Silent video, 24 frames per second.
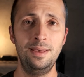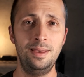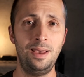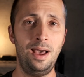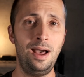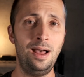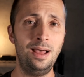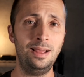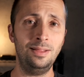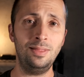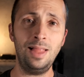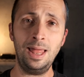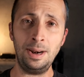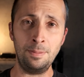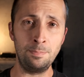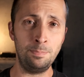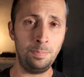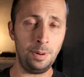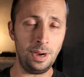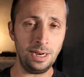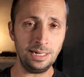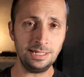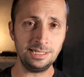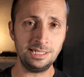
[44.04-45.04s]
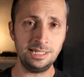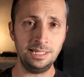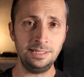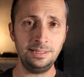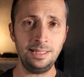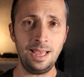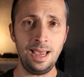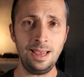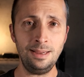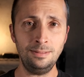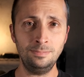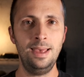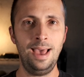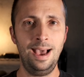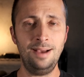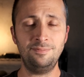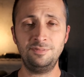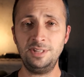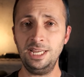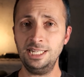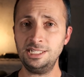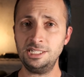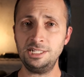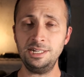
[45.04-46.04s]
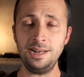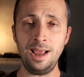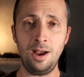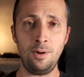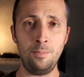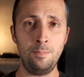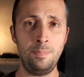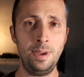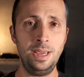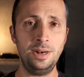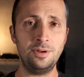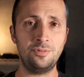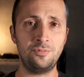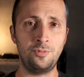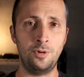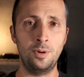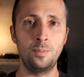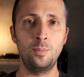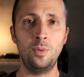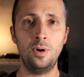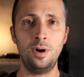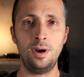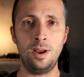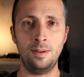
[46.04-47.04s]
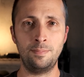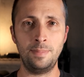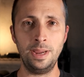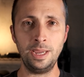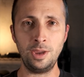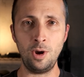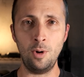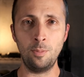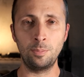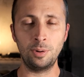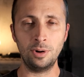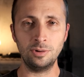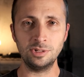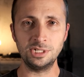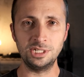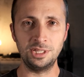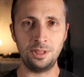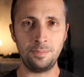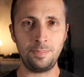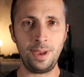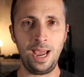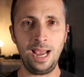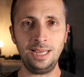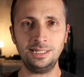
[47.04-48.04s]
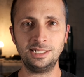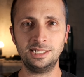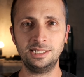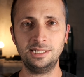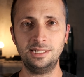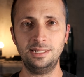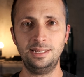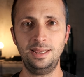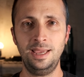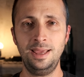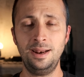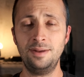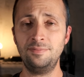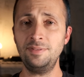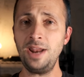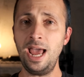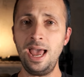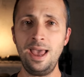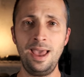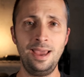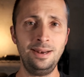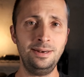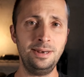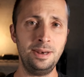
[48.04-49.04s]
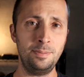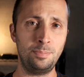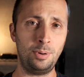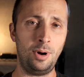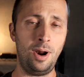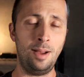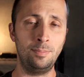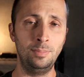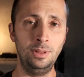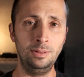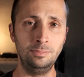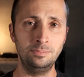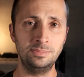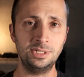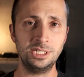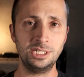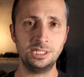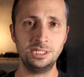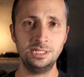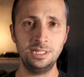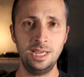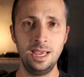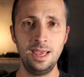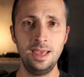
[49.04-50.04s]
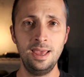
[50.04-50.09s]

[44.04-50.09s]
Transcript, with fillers: uh, a lot of bugs in that. I've tested out beta firmware on my GoPros in the past, and I've not had any problems.